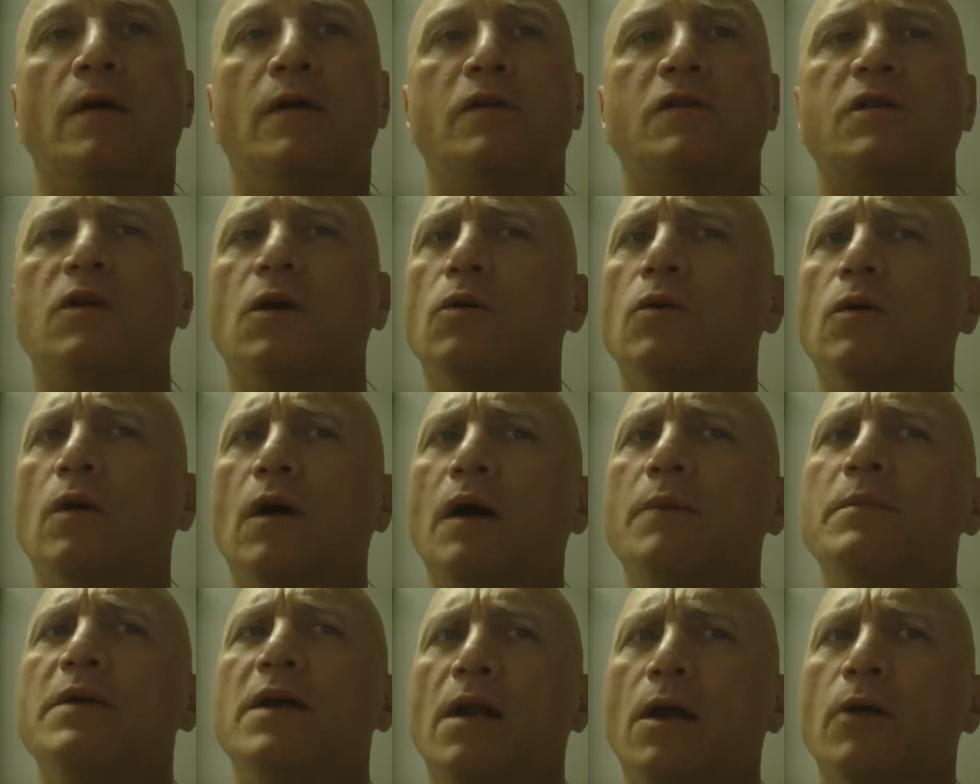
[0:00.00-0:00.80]
So,
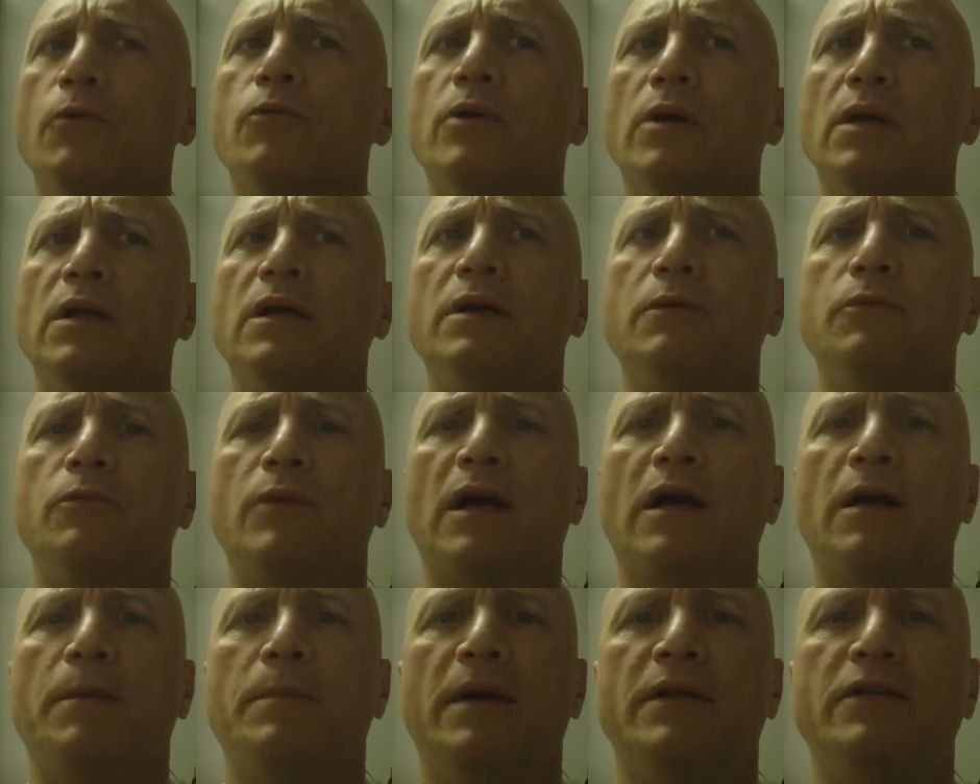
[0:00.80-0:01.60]
I mean, I really
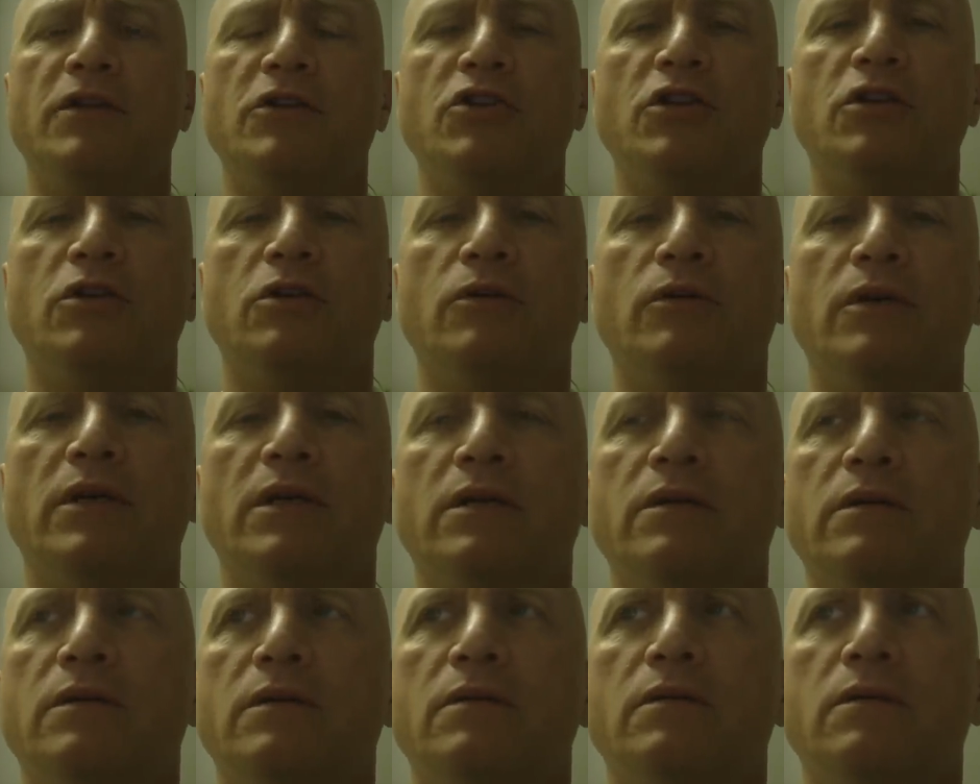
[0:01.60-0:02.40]
recommend that you do it.